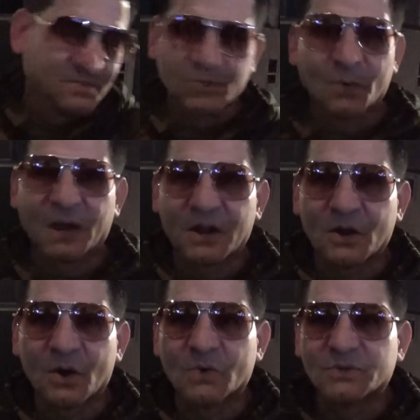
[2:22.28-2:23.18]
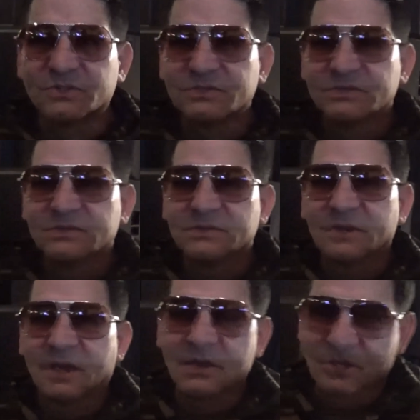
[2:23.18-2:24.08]
Nobody knows. Wow.
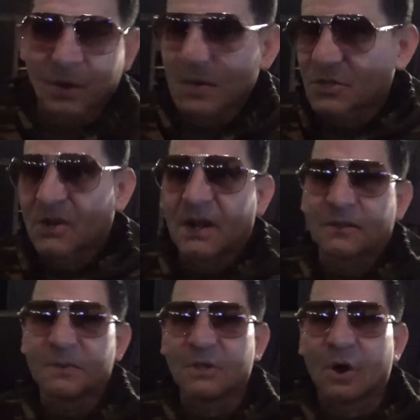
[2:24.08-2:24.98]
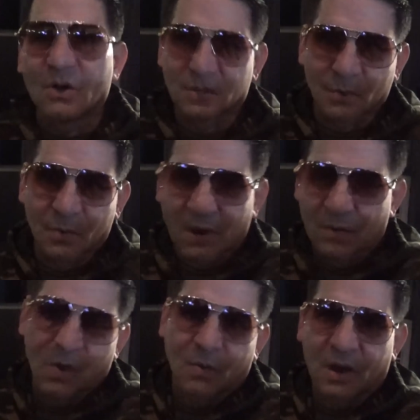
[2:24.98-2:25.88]
He's the, he turned out to be the ultimate. We
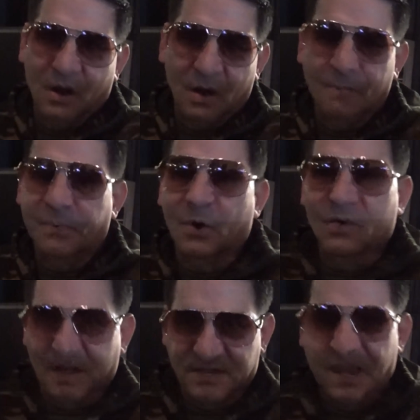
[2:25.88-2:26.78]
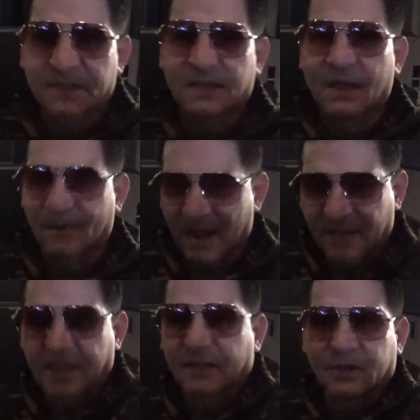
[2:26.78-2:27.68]
went we went um, pro that same day,
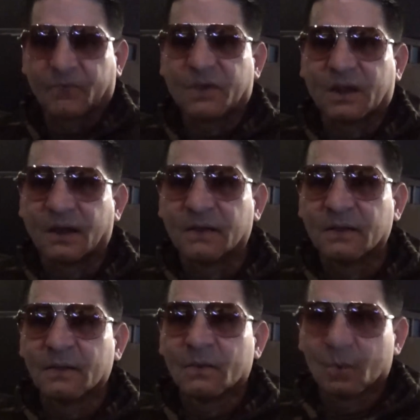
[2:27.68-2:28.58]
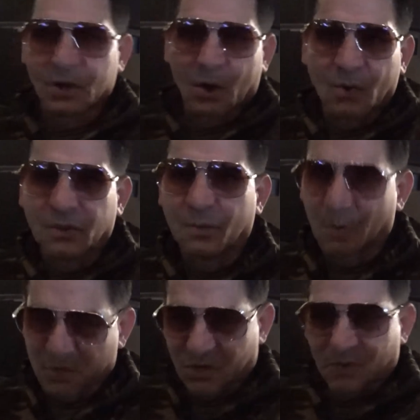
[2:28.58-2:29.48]
right there at the arena. Mm. We're Golden Boy.
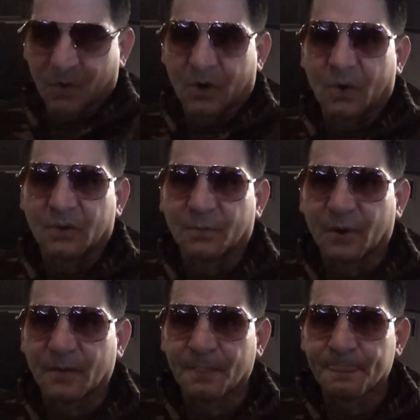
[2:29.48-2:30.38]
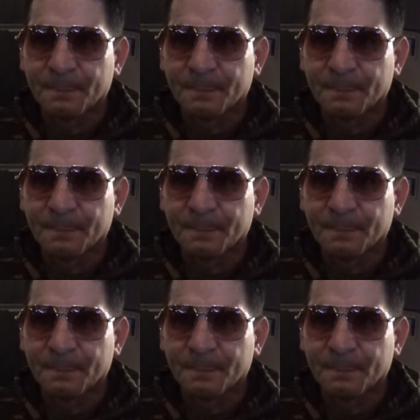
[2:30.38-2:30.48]
We turned we're Golden Boy.